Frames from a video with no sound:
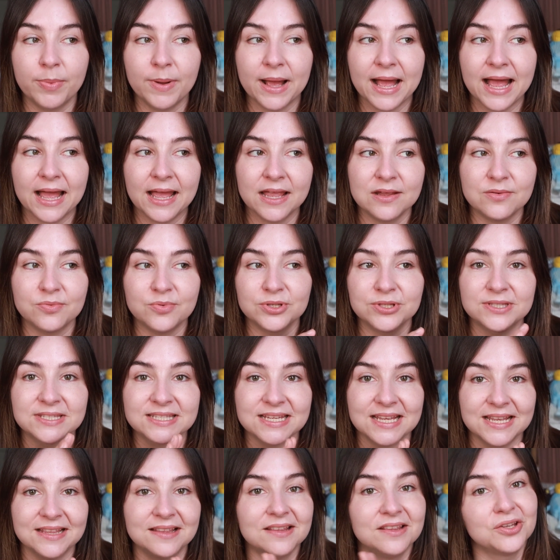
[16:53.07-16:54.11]
but I would
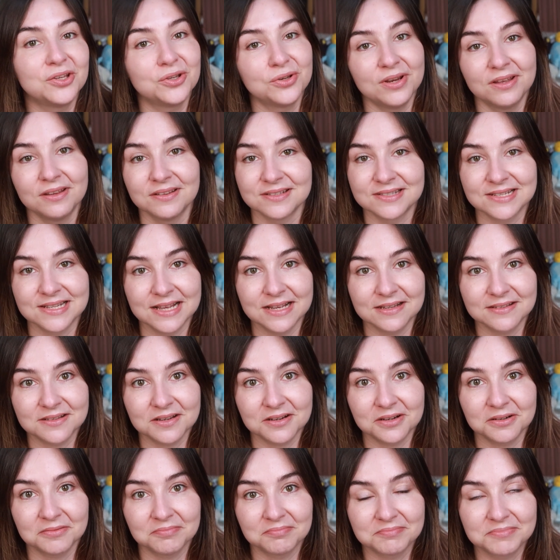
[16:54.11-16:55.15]
say that the Curel is
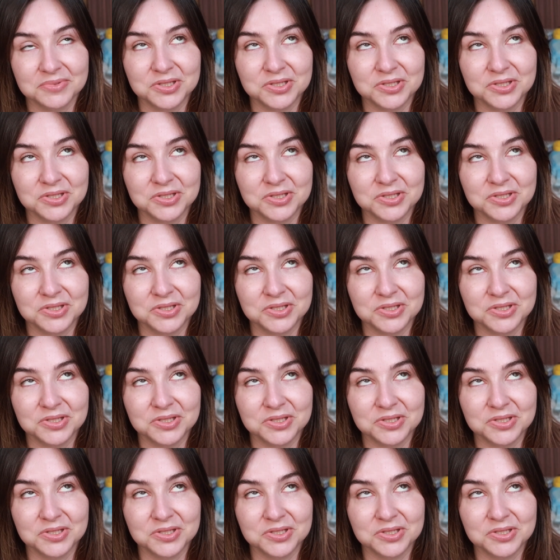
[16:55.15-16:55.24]
nicer.